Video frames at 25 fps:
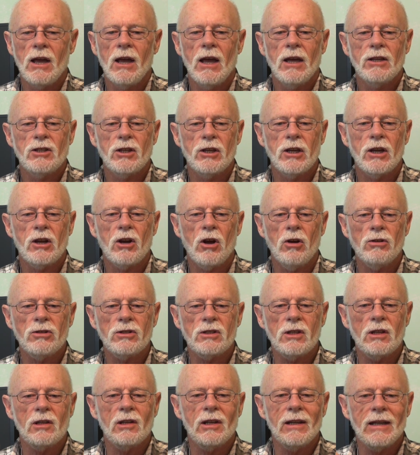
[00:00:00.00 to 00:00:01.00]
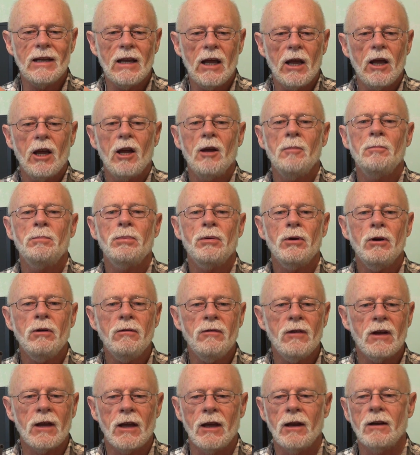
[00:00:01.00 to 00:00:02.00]
So you're constantly
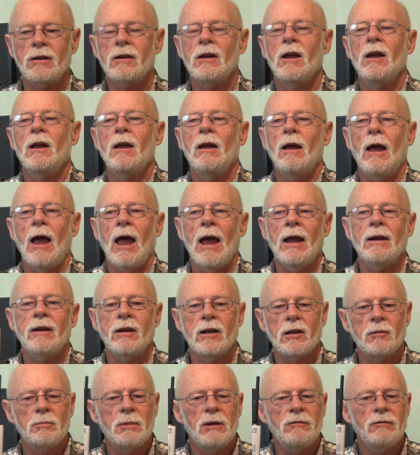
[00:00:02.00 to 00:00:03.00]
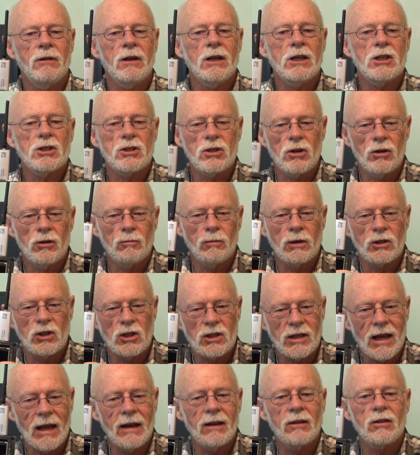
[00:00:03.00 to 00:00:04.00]
improving it and it'll be finished soon. We're
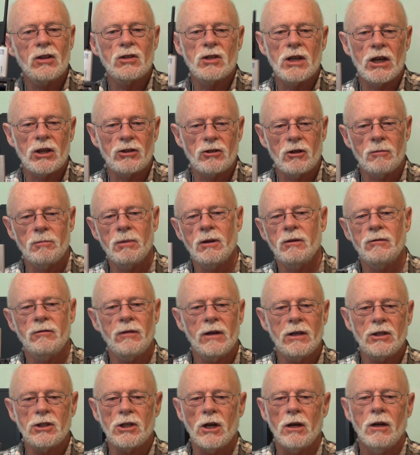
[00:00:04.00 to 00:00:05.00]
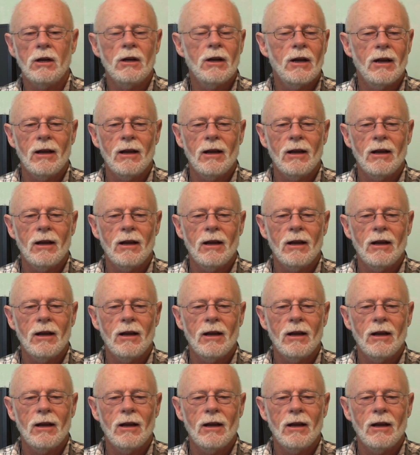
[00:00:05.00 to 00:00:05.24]
just adding this extra bit of feature.